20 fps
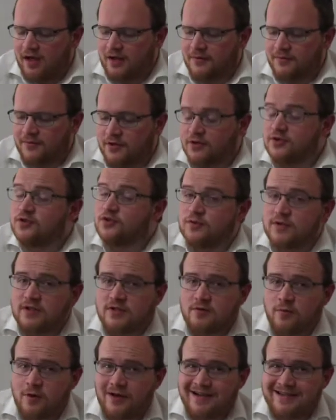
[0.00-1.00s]
there's a
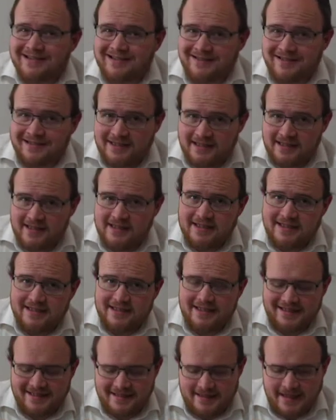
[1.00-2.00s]
reason why I selected this
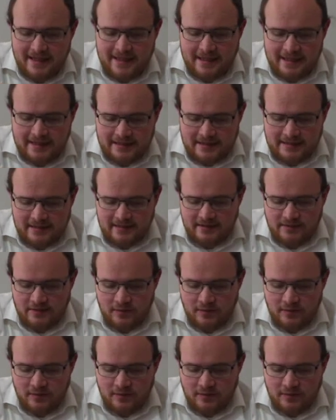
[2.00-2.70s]
size